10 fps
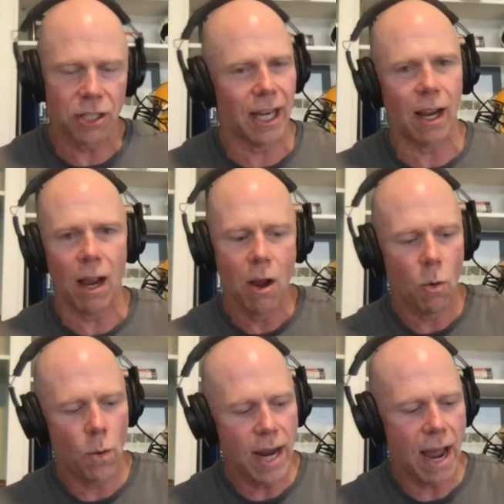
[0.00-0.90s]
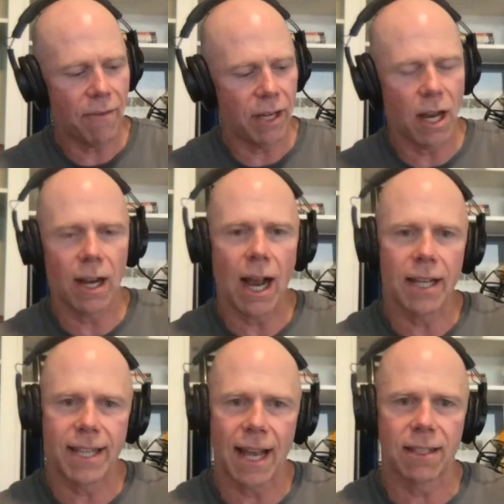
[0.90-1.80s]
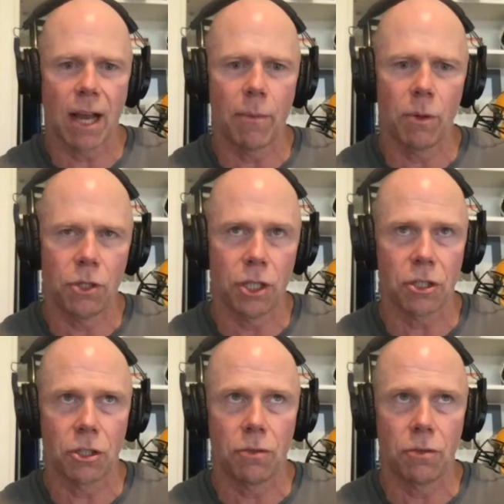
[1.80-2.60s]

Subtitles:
Like, we have a young guy, Zach Tom, who just